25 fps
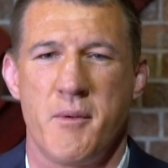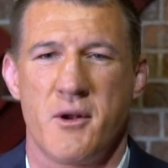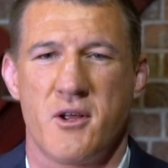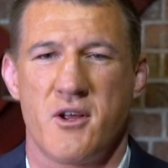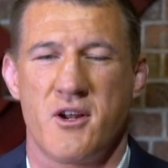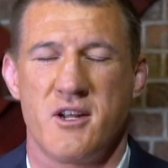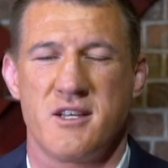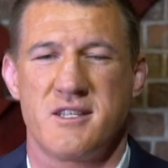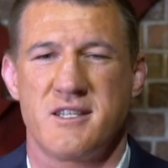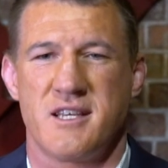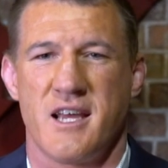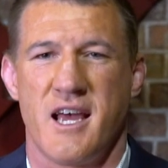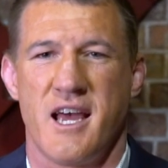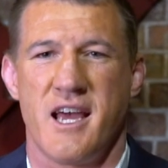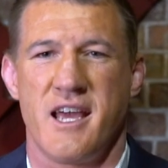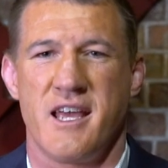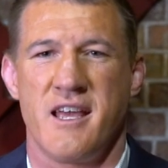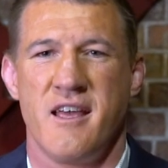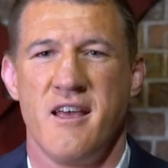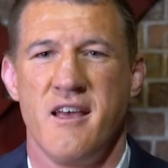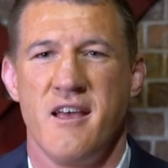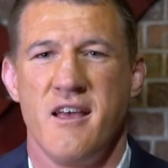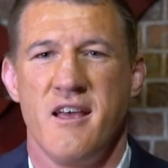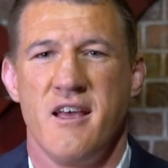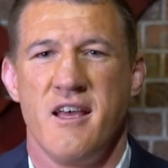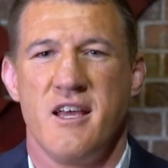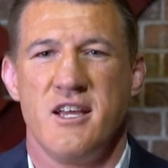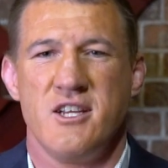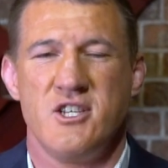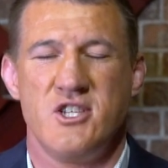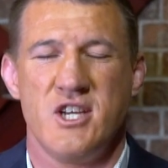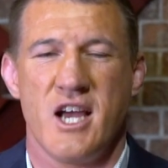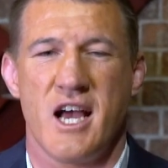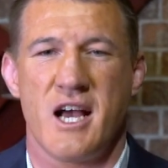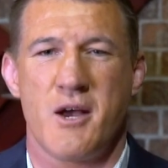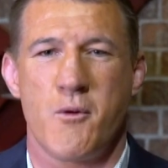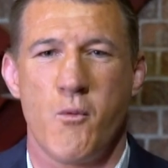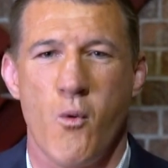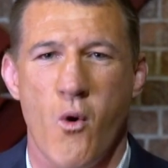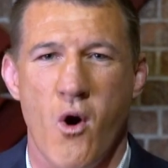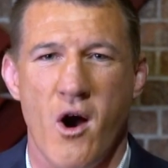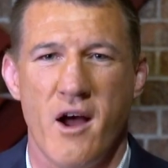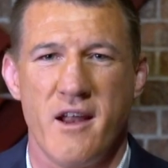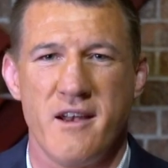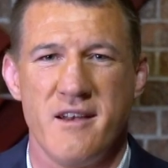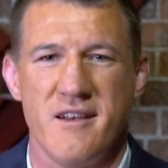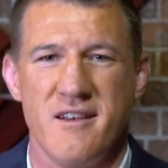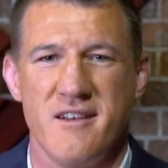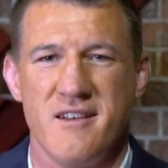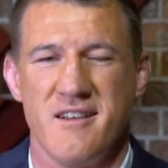But I've got to say, Jack
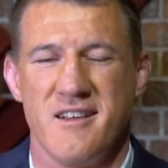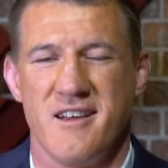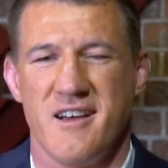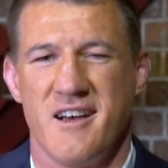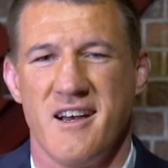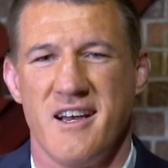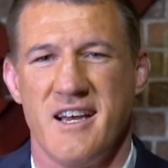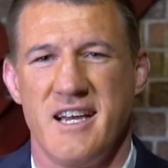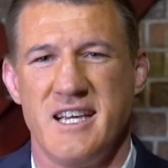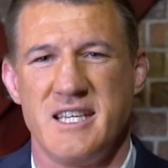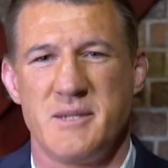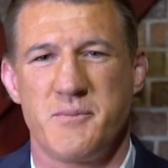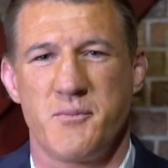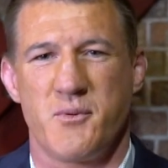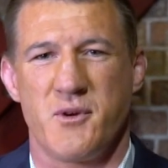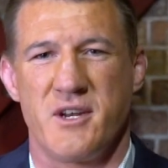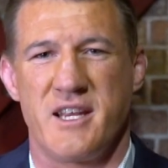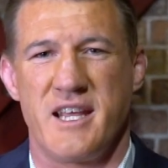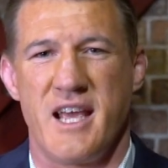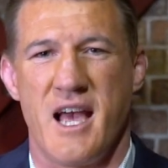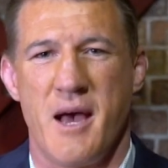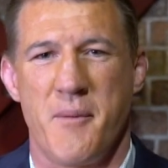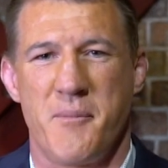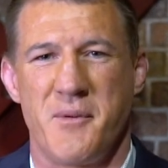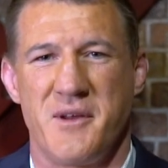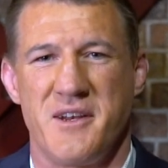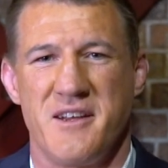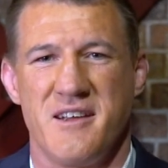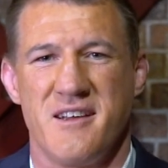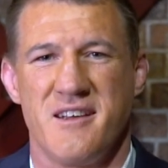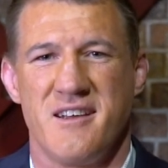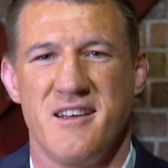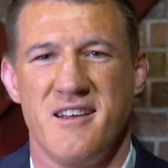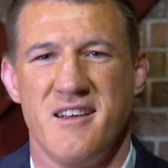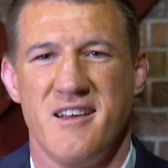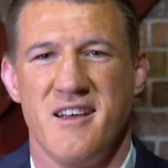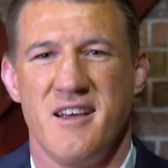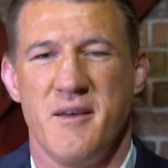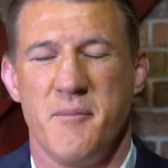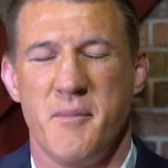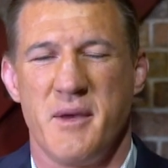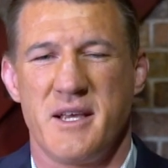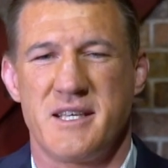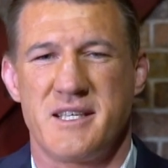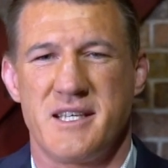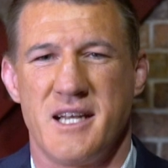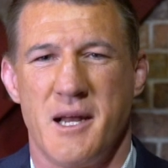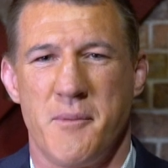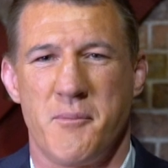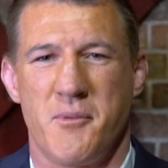Whiten, he's pretty happy to
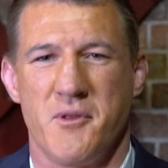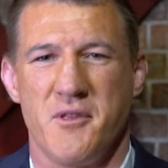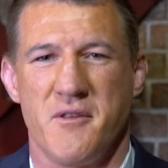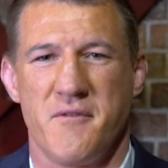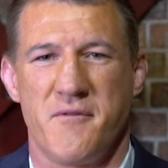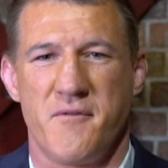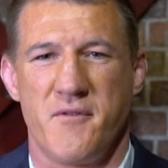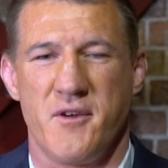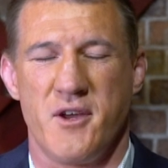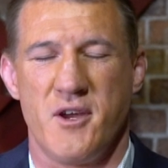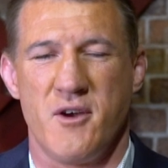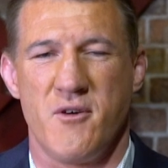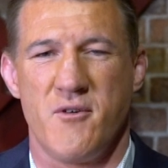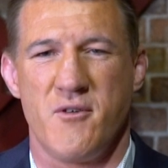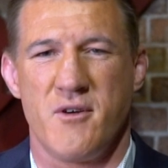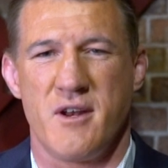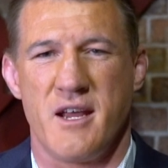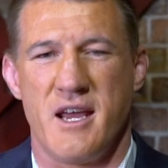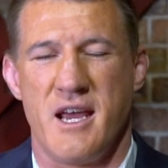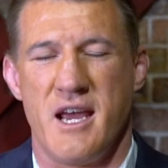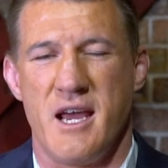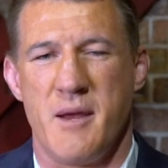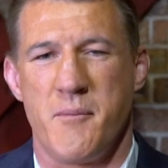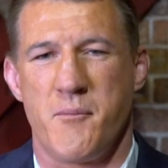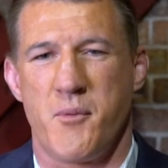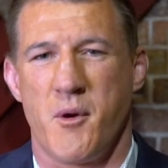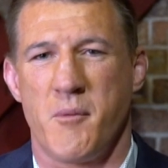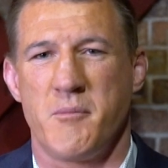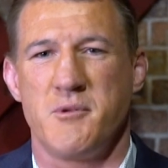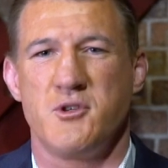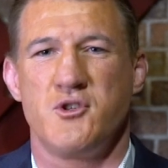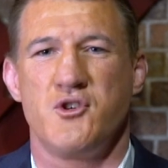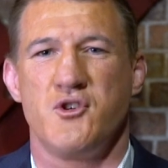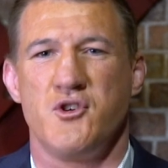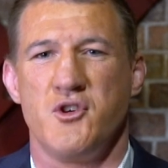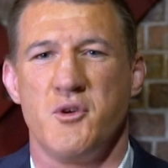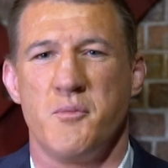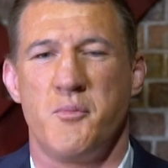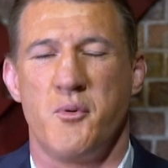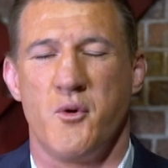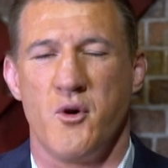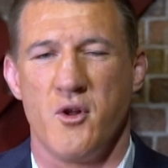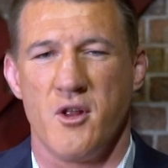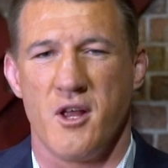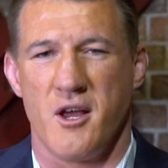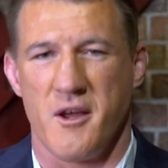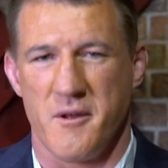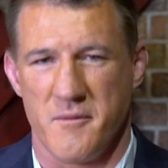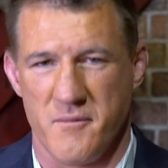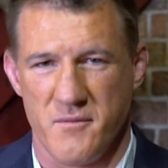mix it up on the field, and probably Junior
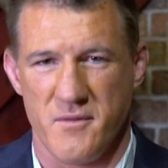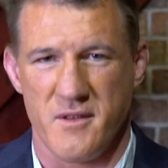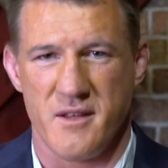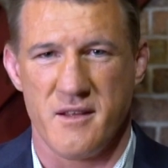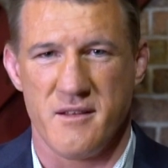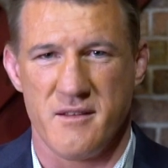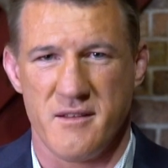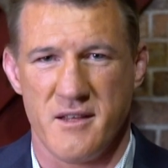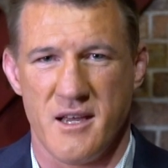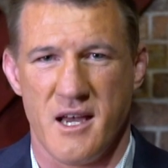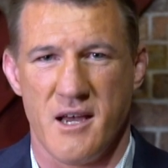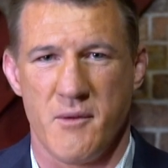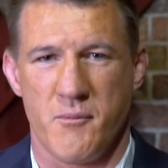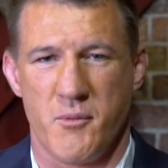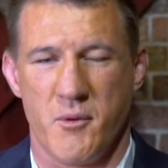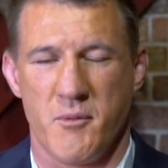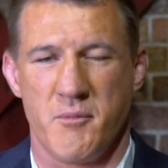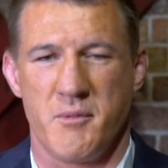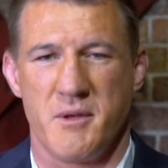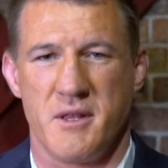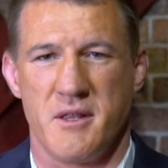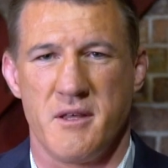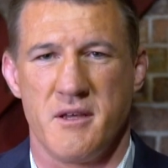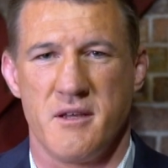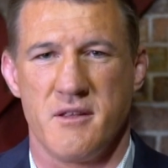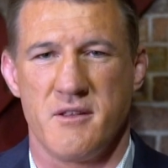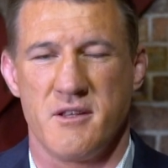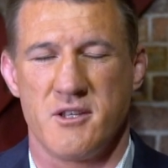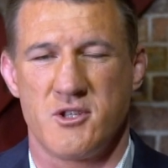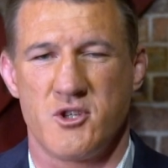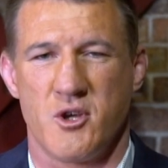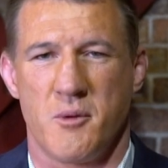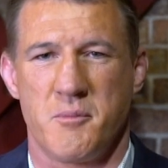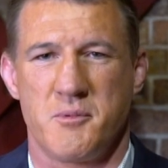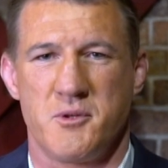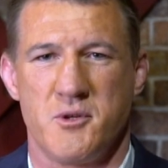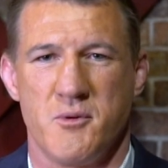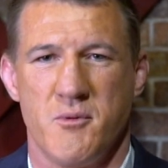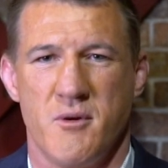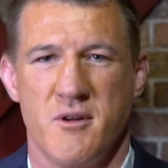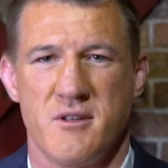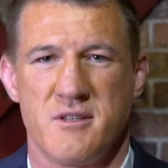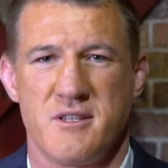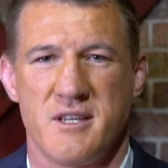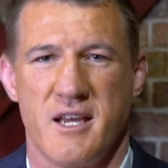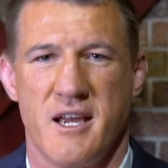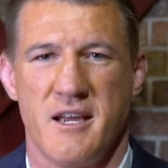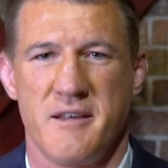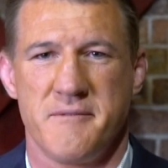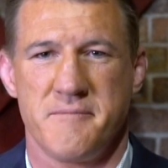Paulo, probably the top two,
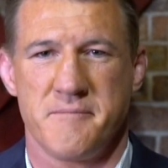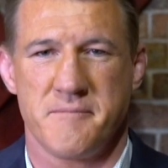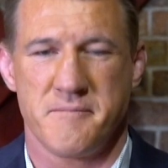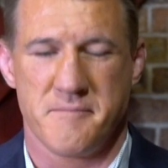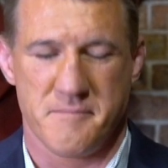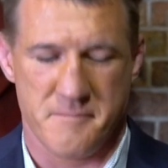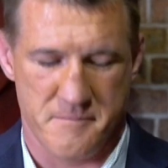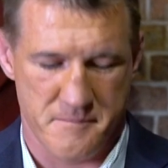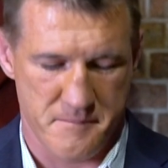I'd say.